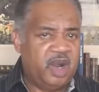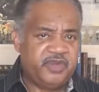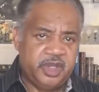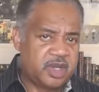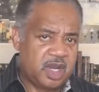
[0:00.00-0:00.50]

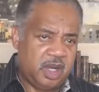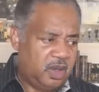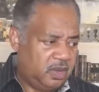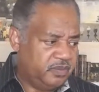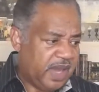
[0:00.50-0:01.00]
Wherever you
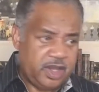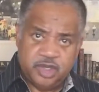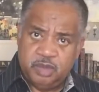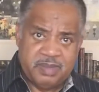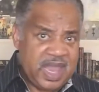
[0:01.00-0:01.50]
go. Now,
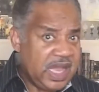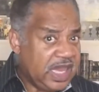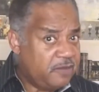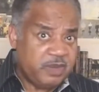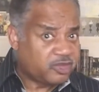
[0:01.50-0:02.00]
you
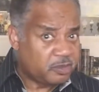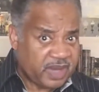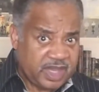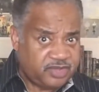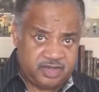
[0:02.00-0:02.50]
may lead me
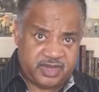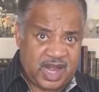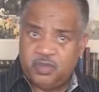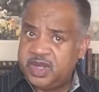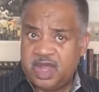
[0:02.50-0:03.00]
some places
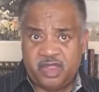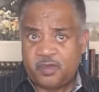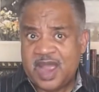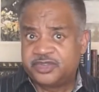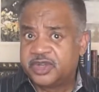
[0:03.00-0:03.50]
that I wouldn't
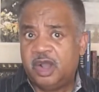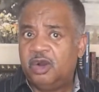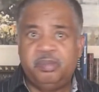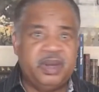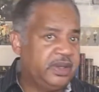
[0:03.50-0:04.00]
otherwise
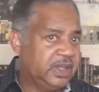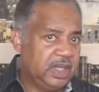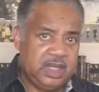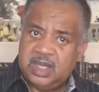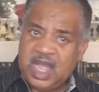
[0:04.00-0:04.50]
go, but
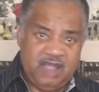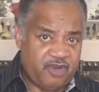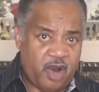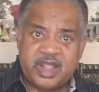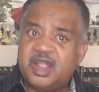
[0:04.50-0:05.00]

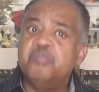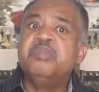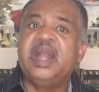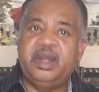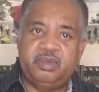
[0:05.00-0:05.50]
I've already
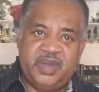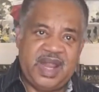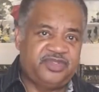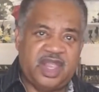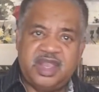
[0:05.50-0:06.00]
committed.
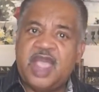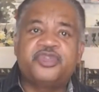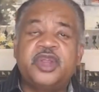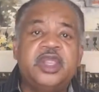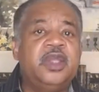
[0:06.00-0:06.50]
When I say
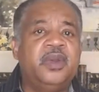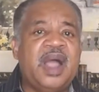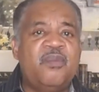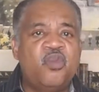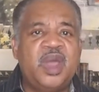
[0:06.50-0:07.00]
yes to
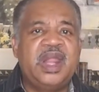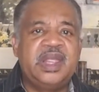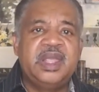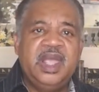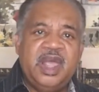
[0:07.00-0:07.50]
you, I'm
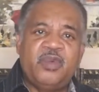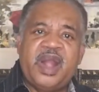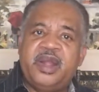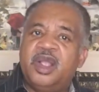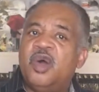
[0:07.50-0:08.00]
willing
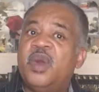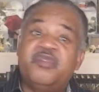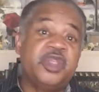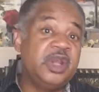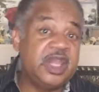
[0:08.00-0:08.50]
and ready to go
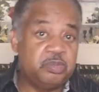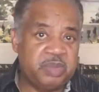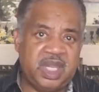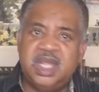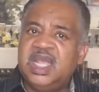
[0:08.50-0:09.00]
wherever you
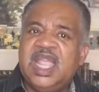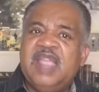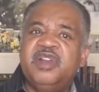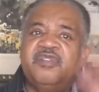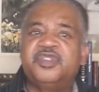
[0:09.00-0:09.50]
lead me,
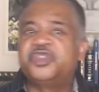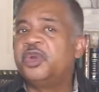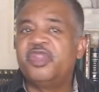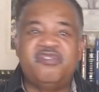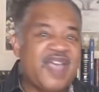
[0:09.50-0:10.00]
even if it's
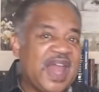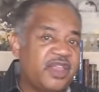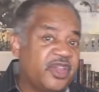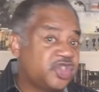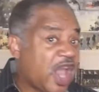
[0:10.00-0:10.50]
through the
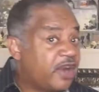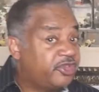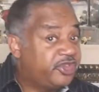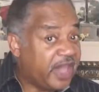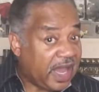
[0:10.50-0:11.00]
valley of the
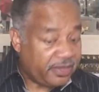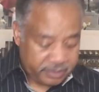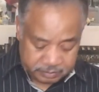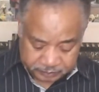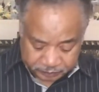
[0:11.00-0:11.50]
shadow of death.